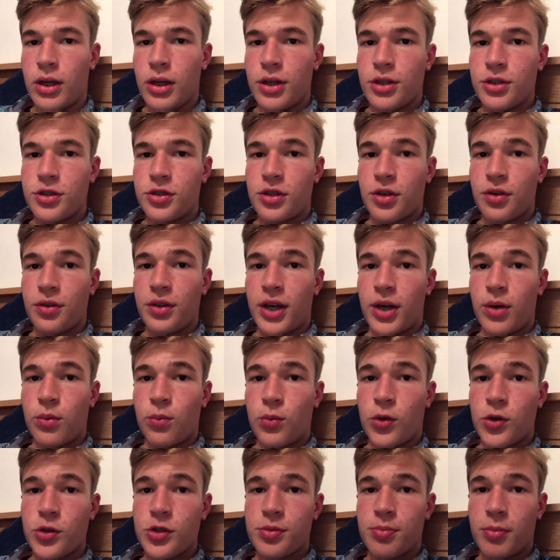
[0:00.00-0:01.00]
So that
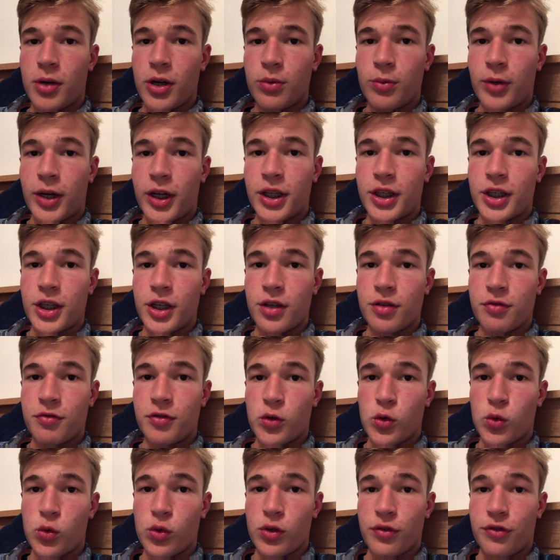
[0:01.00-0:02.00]
was my ranking of
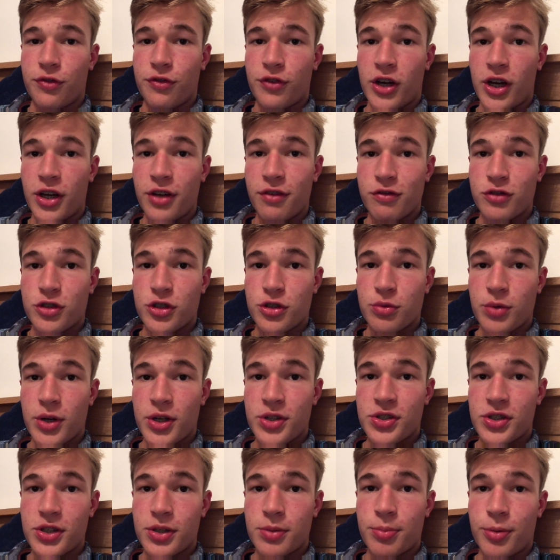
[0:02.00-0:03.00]
all 5
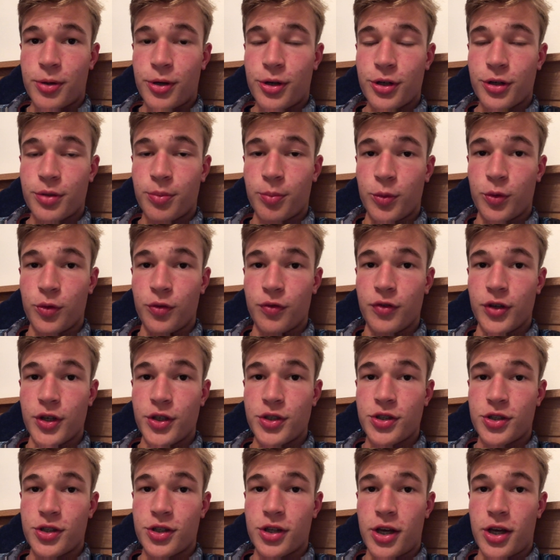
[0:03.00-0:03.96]
Jurassic Park movies.